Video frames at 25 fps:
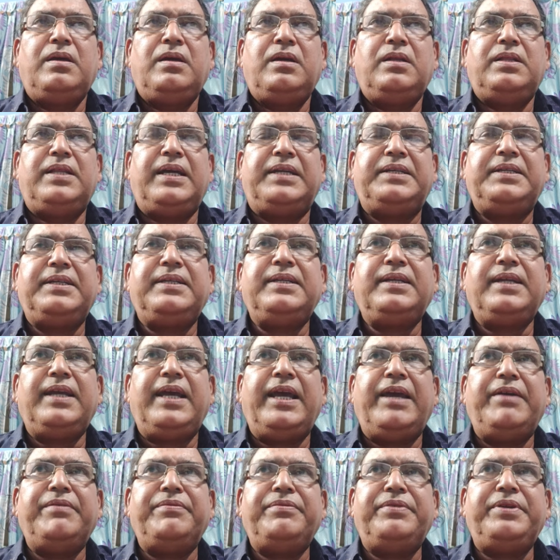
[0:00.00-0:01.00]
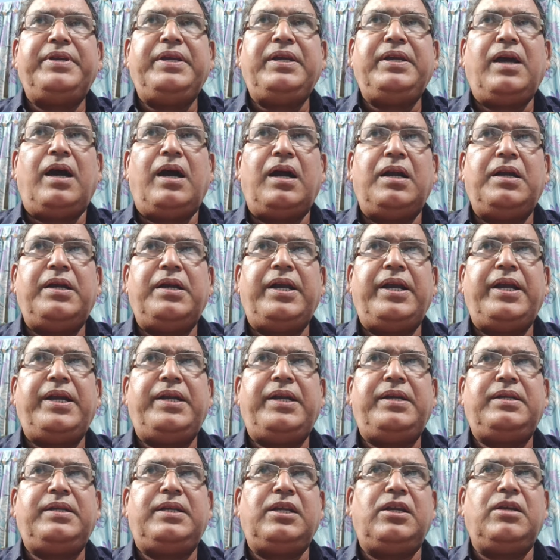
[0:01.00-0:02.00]
that in every
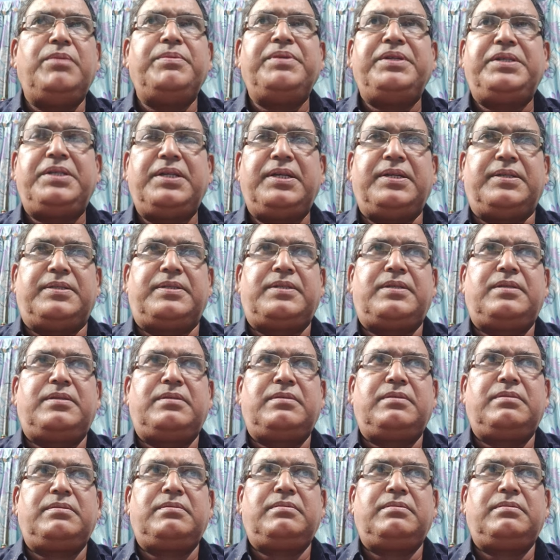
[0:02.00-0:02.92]
100 kilometers